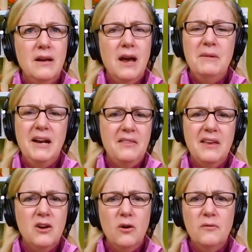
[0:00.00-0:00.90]
I
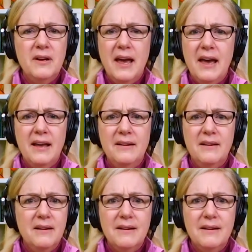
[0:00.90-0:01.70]
think COVID had